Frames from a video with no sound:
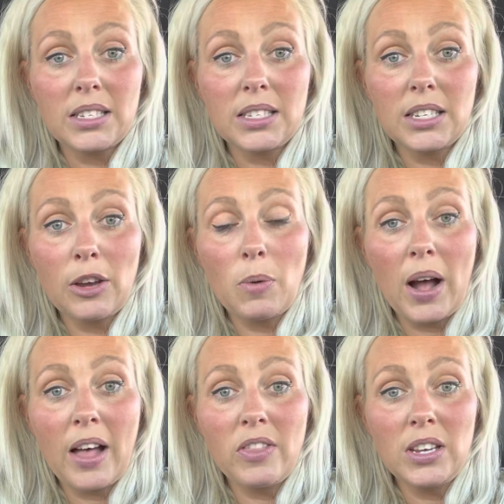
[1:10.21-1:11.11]
So
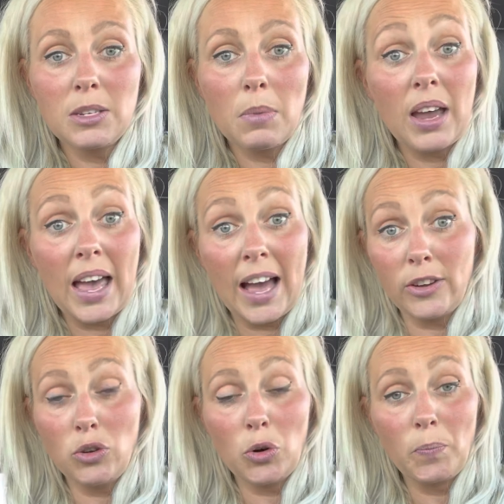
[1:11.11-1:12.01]
these are my
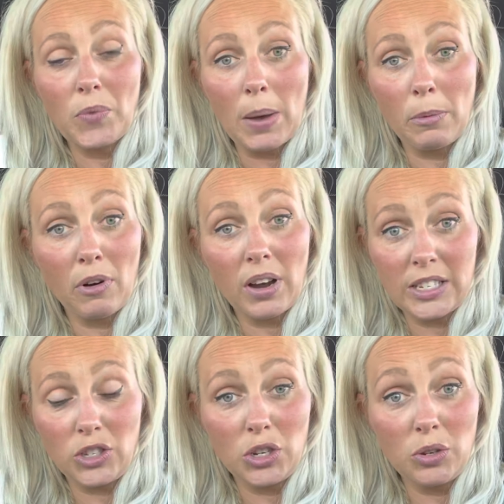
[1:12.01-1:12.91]
annual
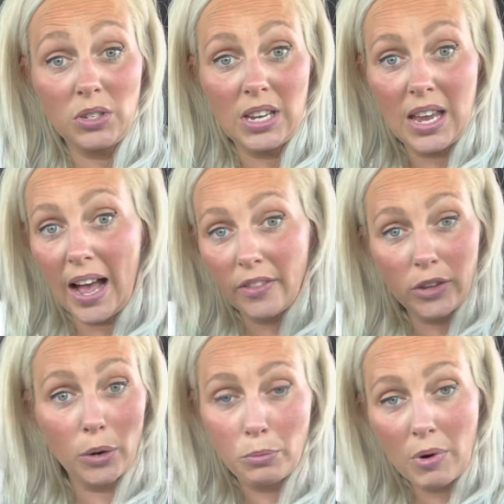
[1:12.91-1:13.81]
MRIs to see how
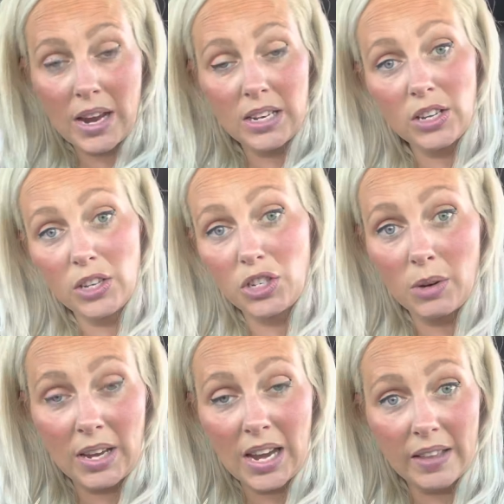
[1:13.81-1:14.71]
the old brain is
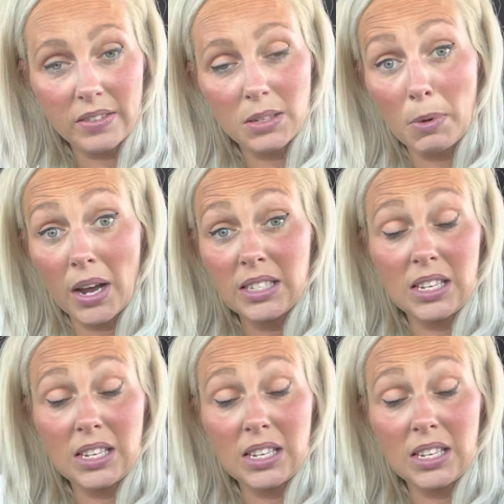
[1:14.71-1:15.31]
doing and spine,